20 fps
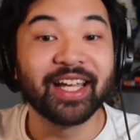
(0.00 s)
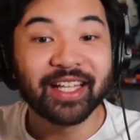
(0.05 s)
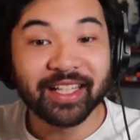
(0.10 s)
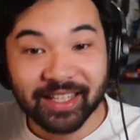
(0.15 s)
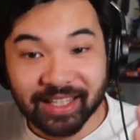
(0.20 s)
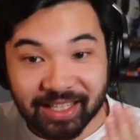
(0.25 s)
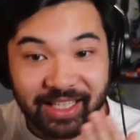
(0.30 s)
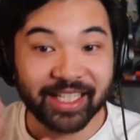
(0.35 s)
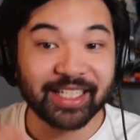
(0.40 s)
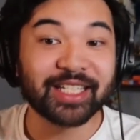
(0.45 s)

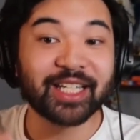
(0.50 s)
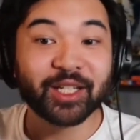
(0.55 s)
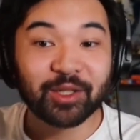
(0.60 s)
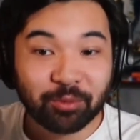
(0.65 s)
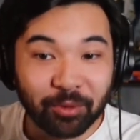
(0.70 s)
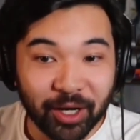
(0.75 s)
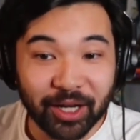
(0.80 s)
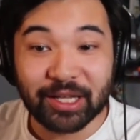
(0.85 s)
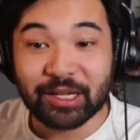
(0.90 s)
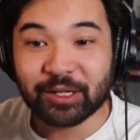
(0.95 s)
This is
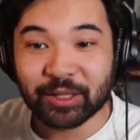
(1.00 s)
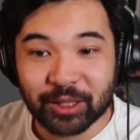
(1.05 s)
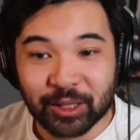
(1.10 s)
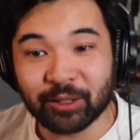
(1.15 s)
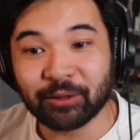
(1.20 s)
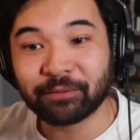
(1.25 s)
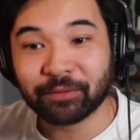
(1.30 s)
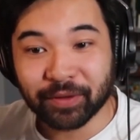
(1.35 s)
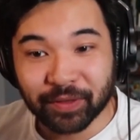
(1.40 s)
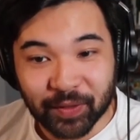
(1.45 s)
what you
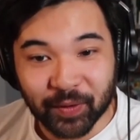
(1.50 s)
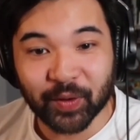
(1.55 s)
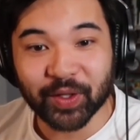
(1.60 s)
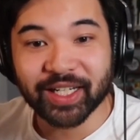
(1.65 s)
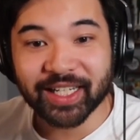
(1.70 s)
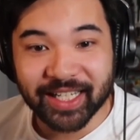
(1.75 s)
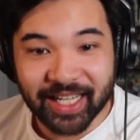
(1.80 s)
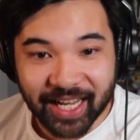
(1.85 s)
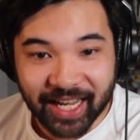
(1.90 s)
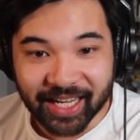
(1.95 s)
do for
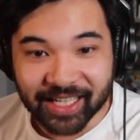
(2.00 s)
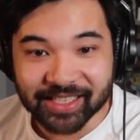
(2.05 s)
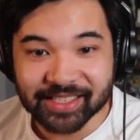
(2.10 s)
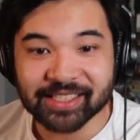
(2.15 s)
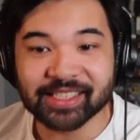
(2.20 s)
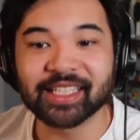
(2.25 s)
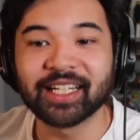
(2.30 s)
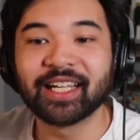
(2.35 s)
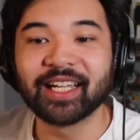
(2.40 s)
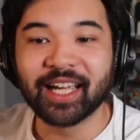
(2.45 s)
30
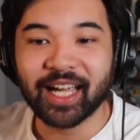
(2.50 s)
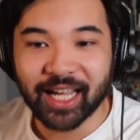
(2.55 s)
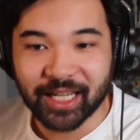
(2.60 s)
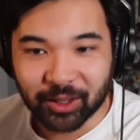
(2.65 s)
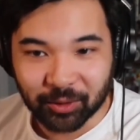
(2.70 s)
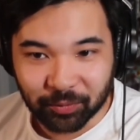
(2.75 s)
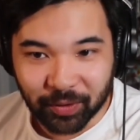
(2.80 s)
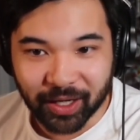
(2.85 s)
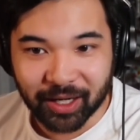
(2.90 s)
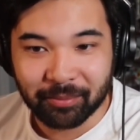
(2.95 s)
days and
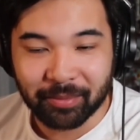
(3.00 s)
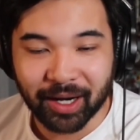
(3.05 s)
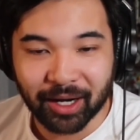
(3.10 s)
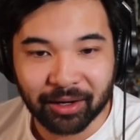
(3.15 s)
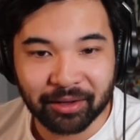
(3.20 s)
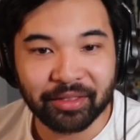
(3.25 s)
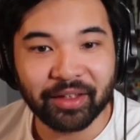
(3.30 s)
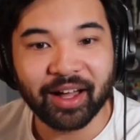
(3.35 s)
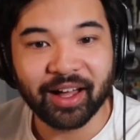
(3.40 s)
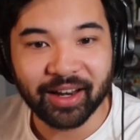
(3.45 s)
you'll run a
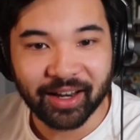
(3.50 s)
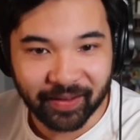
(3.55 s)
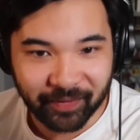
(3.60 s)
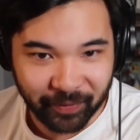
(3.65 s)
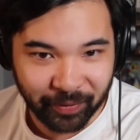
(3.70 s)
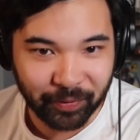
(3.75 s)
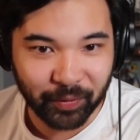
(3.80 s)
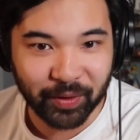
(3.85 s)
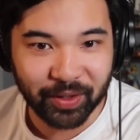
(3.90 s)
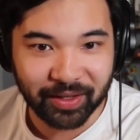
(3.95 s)
marathon on the
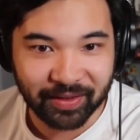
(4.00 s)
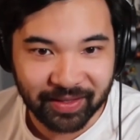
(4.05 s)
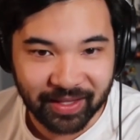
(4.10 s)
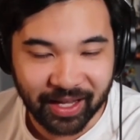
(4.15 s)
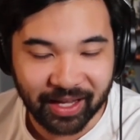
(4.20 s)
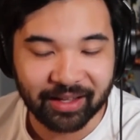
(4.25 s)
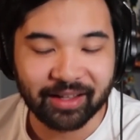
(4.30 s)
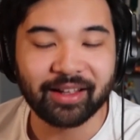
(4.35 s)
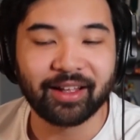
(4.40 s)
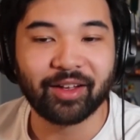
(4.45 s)
30th
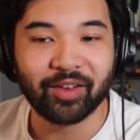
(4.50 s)
day.